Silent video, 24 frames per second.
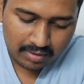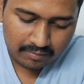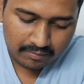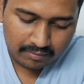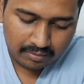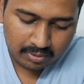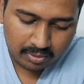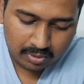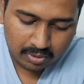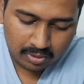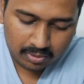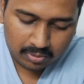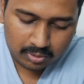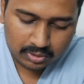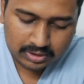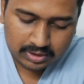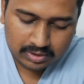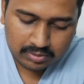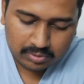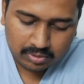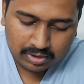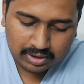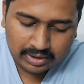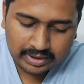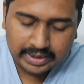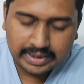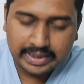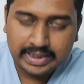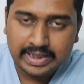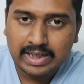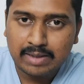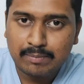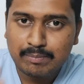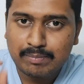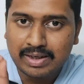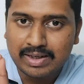For wrong questions, you can
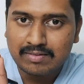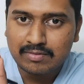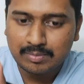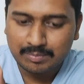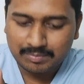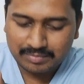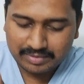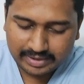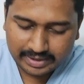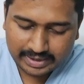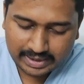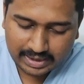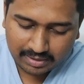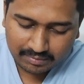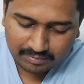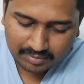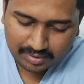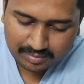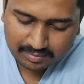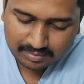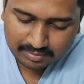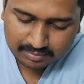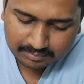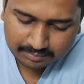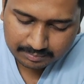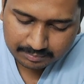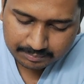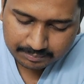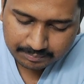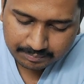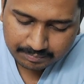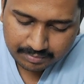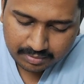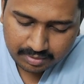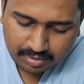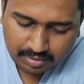dedicate maximum 3 hours,
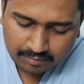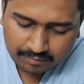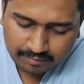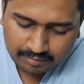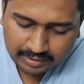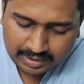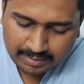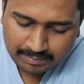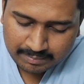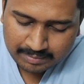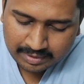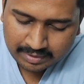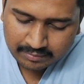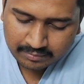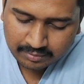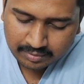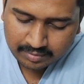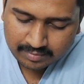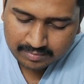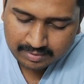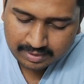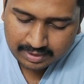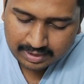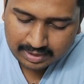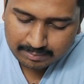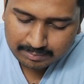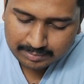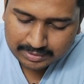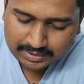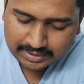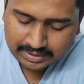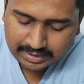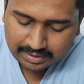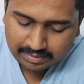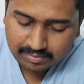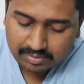5 minutes for silly
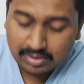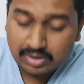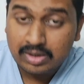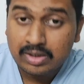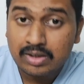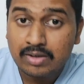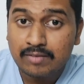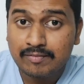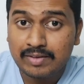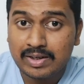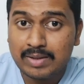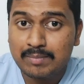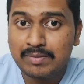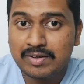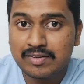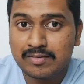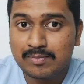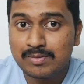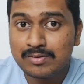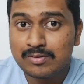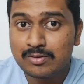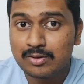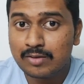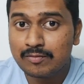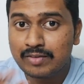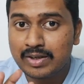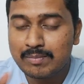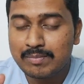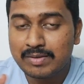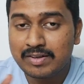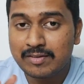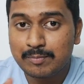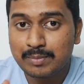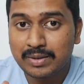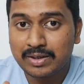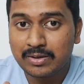mistakes. 5 minutes means not 5
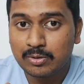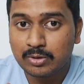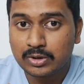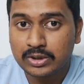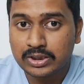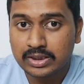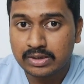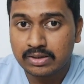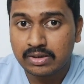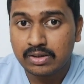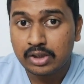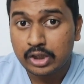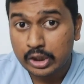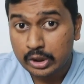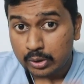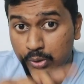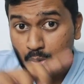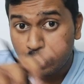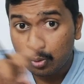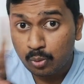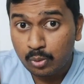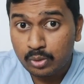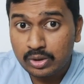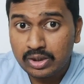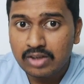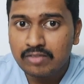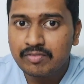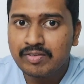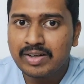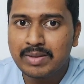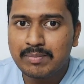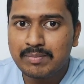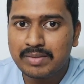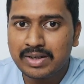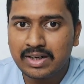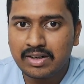minutes per question. Total
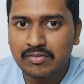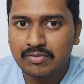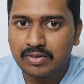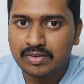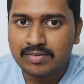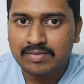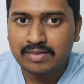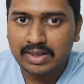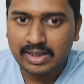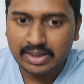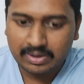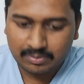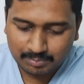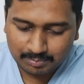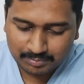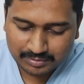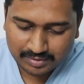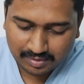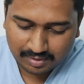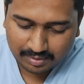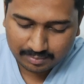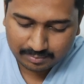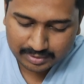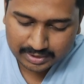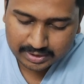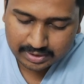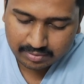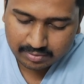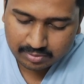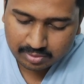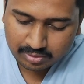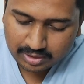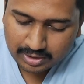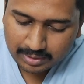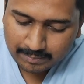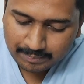5 minutes for silly
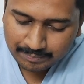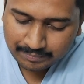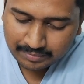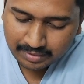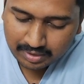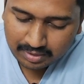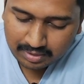mistakes, okay?